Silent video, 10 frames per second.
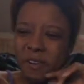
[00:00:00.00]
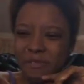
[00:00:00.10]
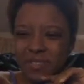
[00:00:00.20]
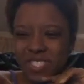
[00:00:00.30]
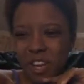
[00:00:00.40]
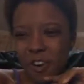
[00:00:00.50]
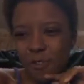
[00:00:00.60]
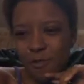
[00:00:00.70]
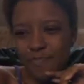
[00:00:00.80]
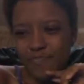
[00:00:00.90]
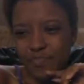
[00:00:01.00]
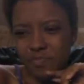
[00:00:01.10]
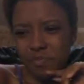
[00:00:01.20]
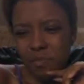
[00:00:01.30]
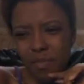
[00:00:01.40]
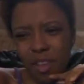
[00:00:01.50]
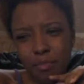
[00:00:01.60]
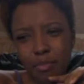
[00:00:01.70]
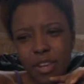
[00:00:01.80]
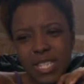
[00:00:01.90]
so
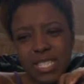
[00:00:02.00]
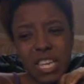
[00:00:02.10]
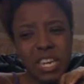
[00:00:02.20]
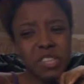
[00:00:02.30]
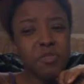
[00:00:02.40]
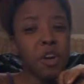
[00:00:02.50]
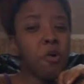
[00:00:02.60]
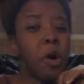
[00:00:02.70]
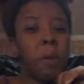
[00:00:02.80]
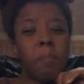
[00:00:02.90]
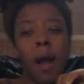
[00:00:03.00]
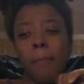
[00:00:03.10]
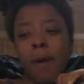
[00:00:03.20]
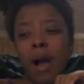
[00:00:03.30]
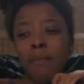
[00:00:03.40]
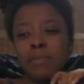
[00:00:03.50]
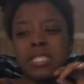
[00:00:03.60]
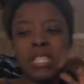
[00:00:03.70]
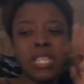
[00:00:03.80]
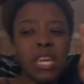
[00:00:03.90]
Bree is saying, my mom is
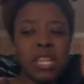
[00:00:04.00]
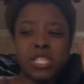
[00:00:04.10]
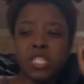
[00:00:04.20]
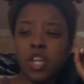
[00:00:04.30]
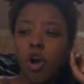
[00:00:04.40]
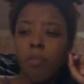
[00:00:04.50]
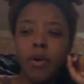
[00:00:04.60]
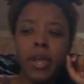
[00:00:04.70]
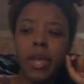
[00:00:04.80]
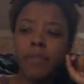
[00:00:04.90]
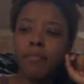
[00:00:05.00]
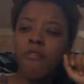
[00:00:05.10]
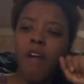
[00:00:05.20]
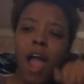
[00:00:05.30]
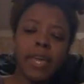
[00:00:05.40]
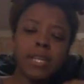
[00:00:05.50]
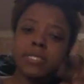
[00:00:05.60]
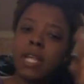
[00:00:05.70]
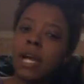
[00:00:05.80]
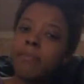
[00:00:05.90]
clean and sober. And Mariah
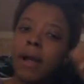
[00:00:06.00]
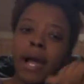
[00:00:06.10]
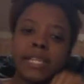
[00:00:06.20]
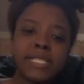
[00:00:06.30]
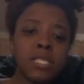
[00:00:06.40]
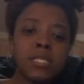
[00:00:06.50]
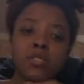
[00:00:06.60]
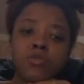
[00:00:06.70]
is like, mine is